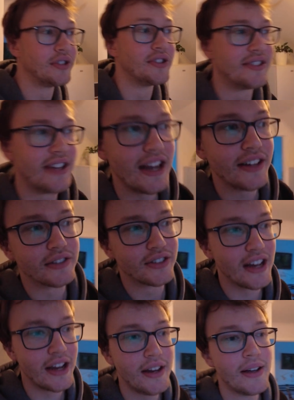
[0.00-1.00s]
to say
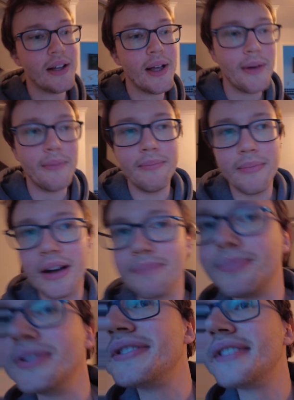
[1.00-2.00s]
today.
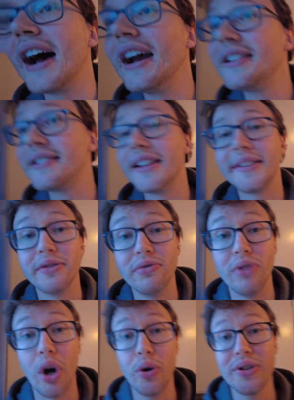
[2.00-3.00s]
Besides that, the
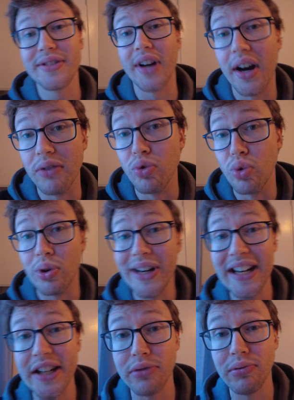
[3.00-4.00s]
roads are
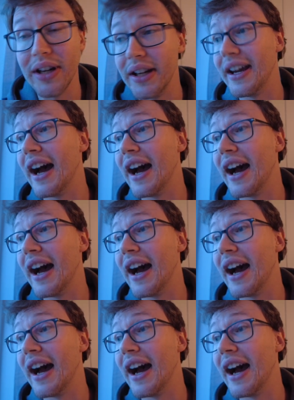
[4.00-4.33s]
really, really